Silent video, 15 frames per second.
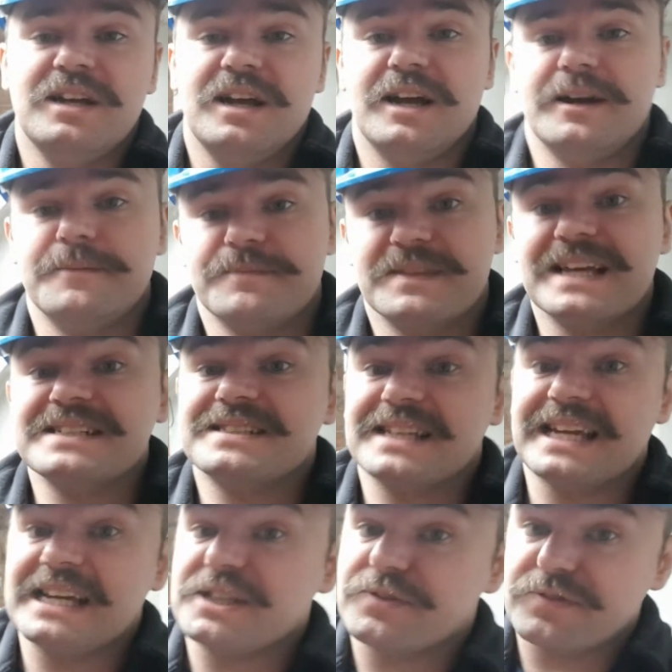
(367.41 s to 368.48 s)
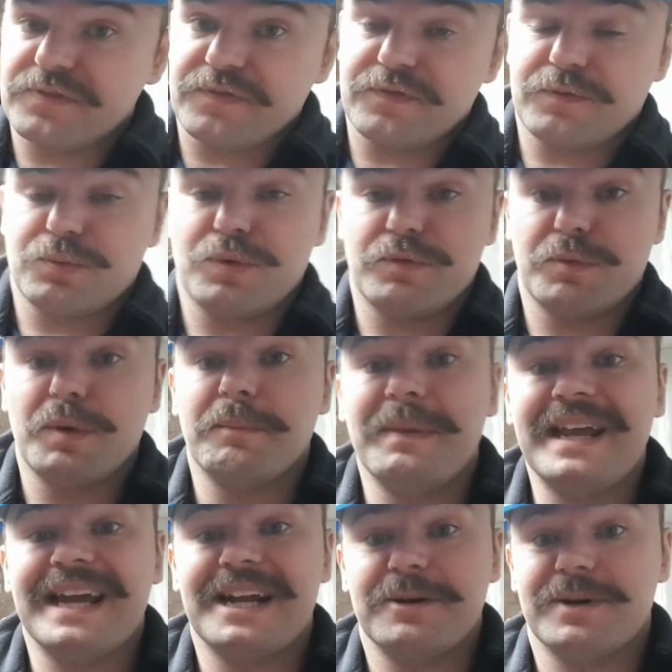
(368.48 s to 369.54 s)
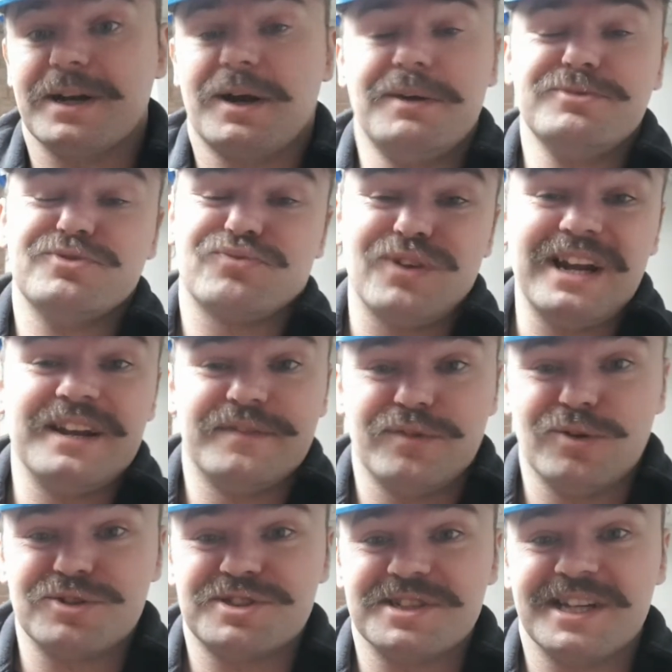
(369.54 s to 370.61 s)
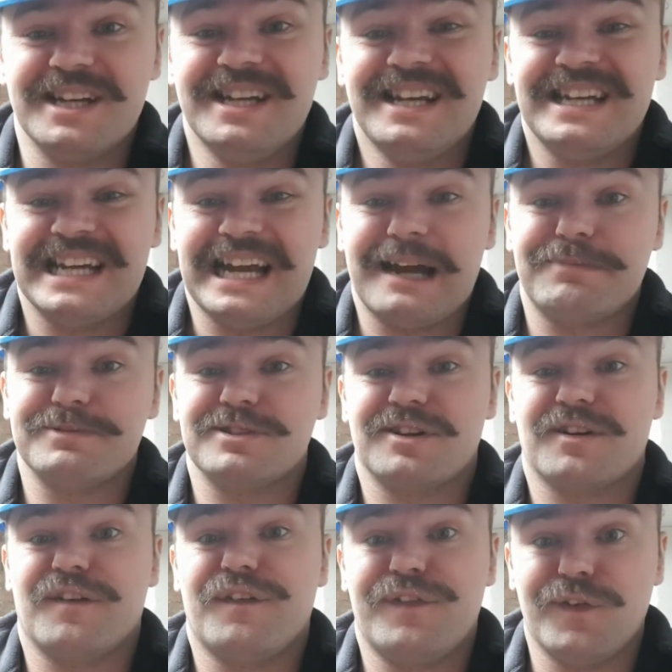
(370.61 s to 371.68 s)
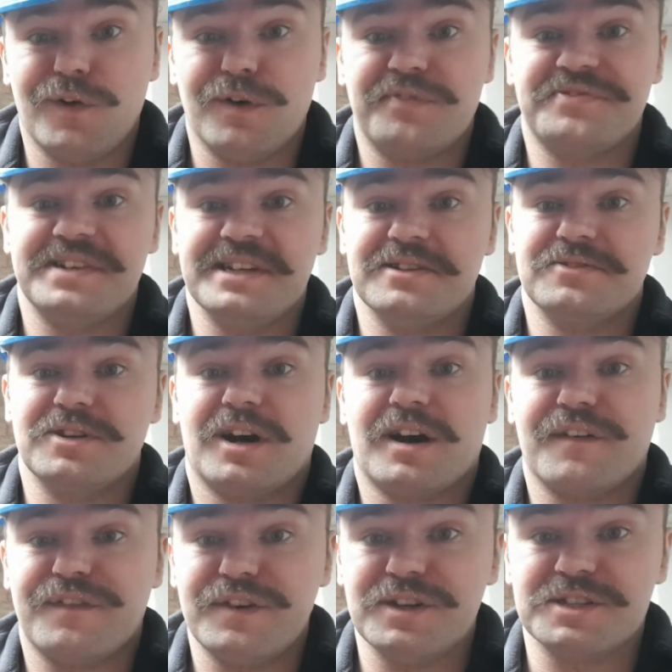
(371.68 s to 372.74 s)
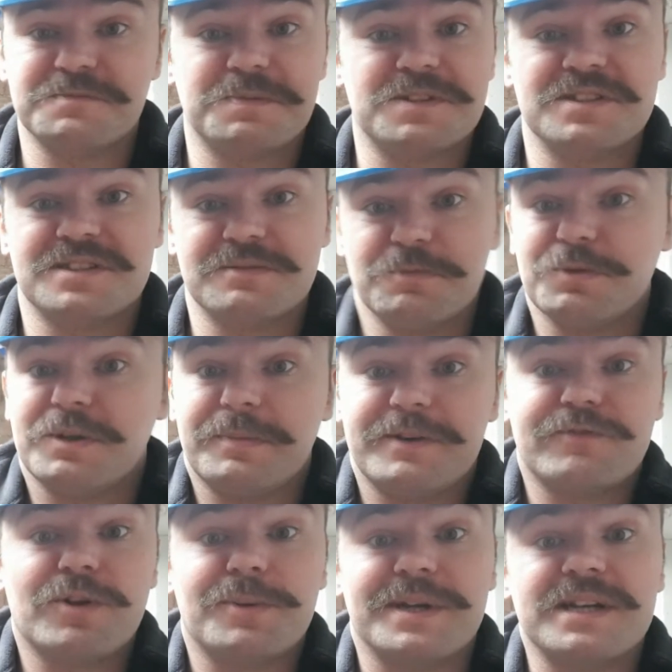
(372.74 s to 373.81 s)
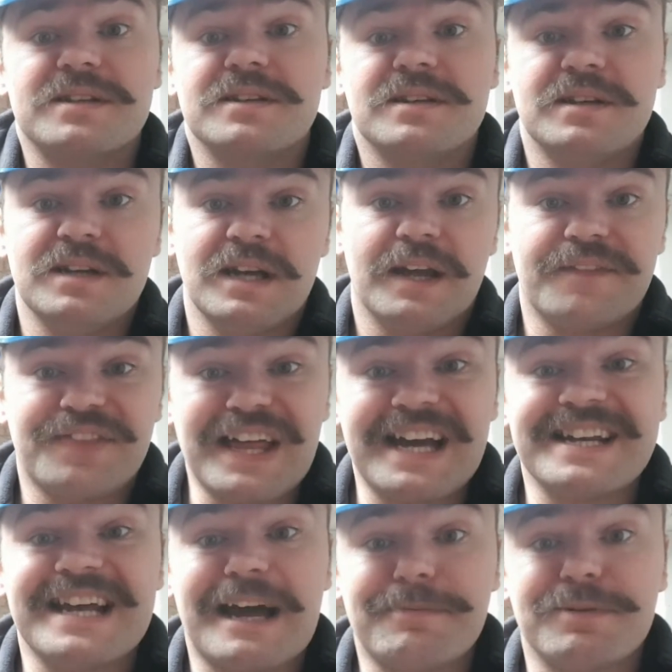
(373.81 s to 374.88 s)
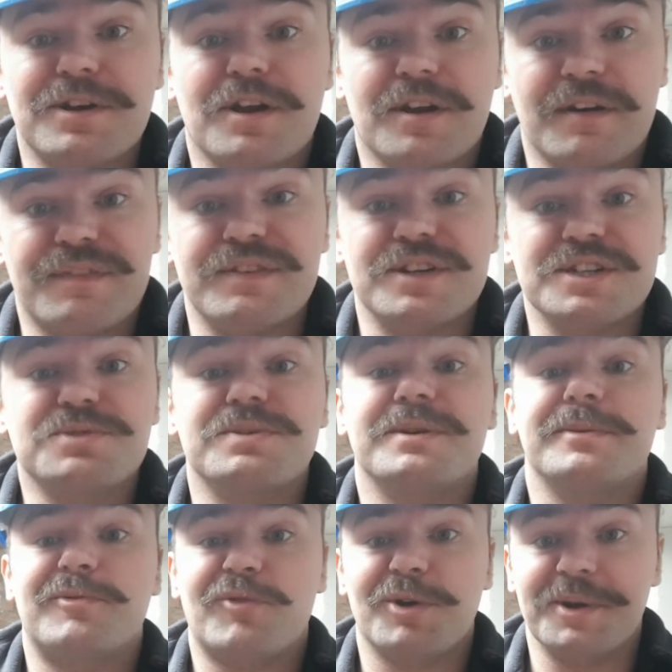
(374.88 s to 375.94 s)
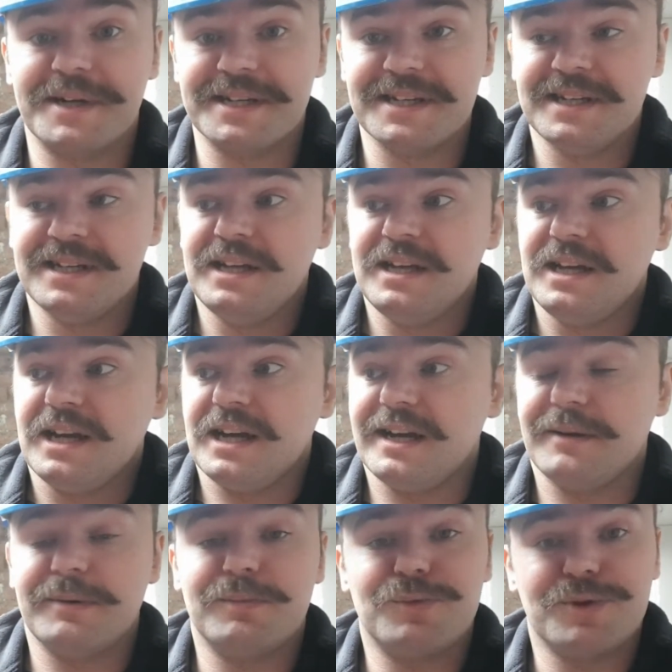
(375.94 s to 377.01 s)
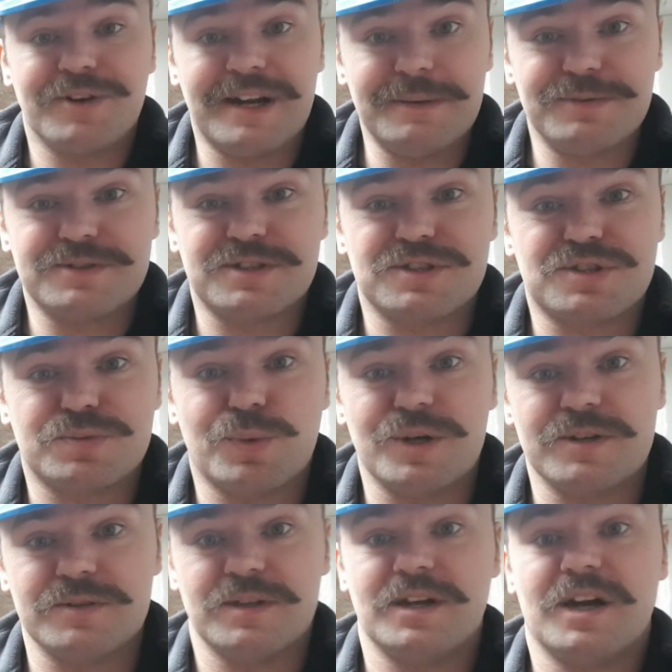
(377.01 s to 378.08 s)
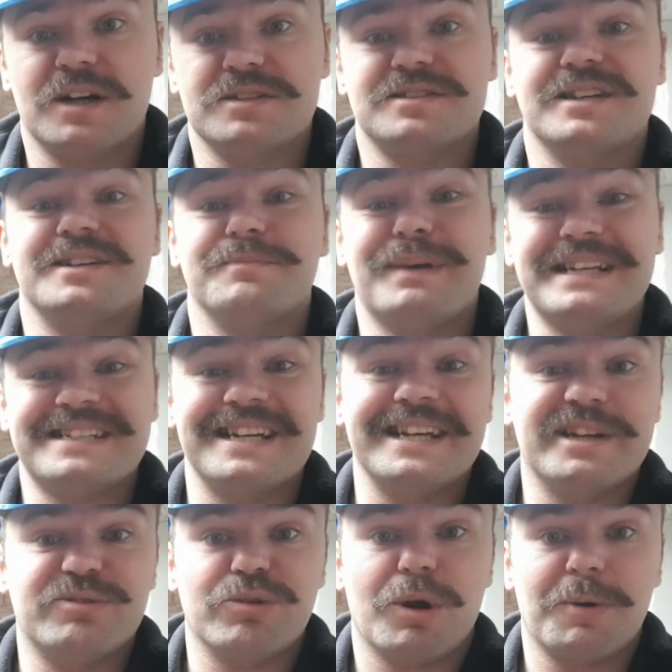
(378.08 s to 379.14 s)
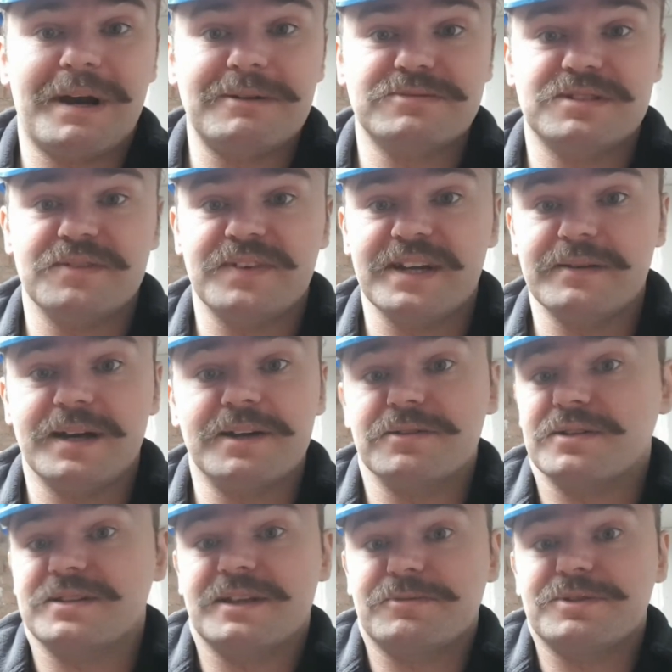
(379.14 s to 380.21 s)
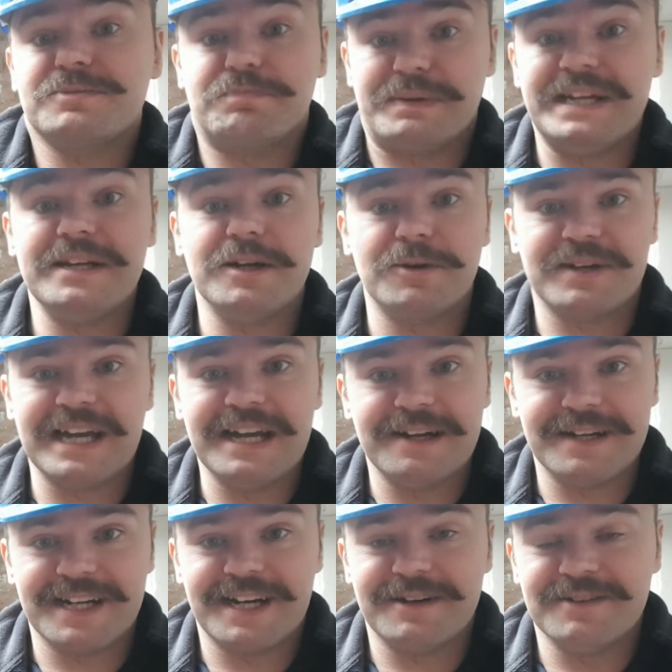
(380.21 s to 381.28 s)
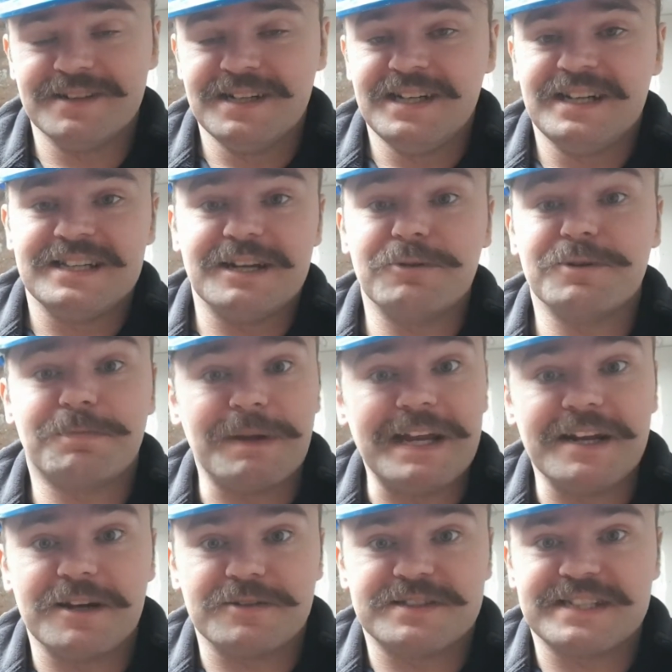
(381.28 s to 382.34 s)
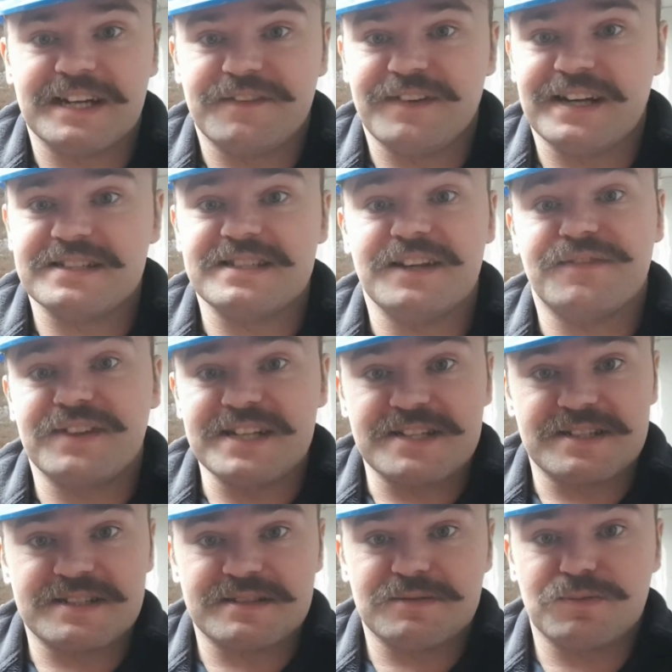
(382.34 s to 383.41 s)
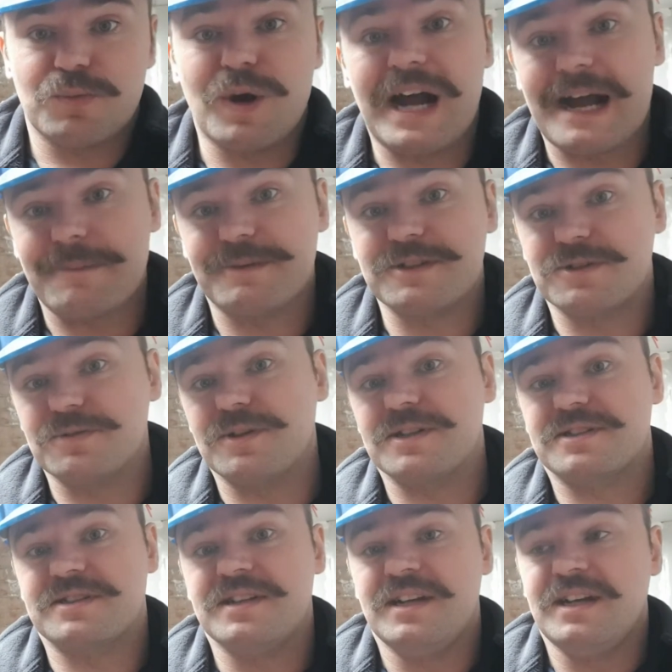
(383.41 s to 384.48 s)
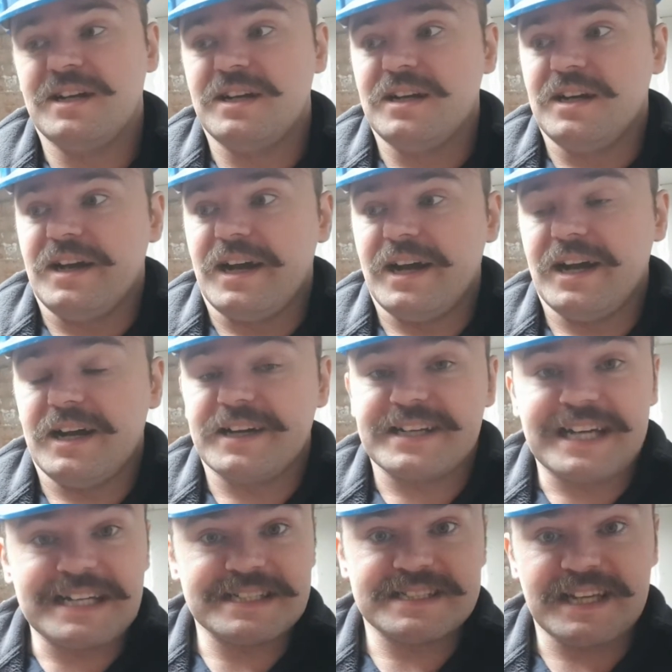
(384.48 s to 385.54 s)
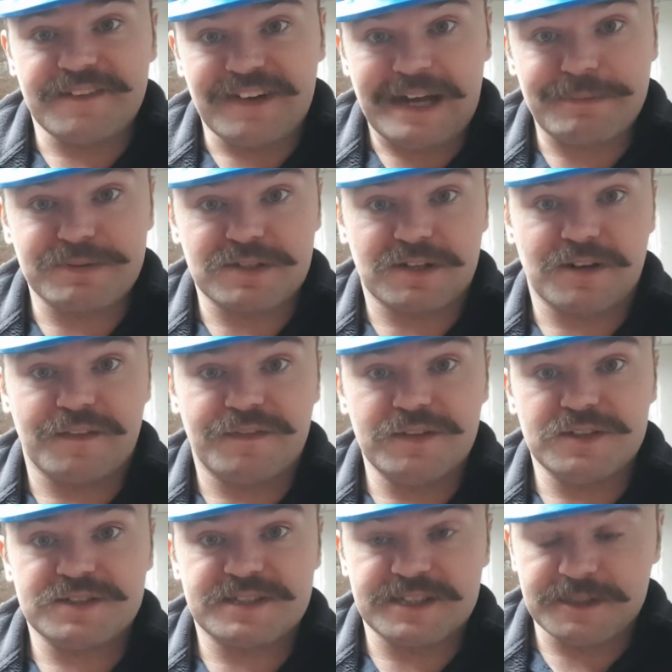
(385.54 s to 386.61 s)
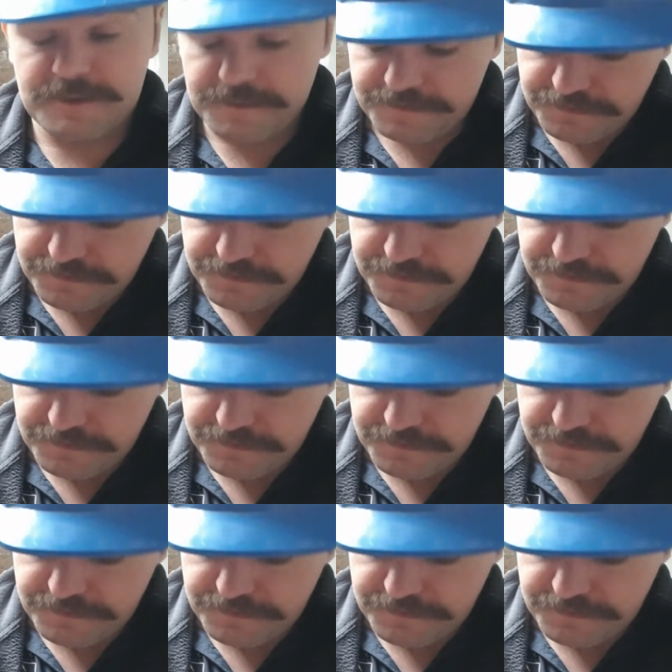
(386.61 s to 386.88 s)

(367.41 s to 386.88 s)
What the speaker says: That's the case with me anyway. I'm just really fortunate it happened on our 4th deal, not our first, because we would have been ruined. If that had happened on our first, we'd have been ruined. And we were able to swallow the loss and basically grow out of it. There would be no KNL, there would be no Steadfast if this, what happened to us at King's Eve, happened on our first deal.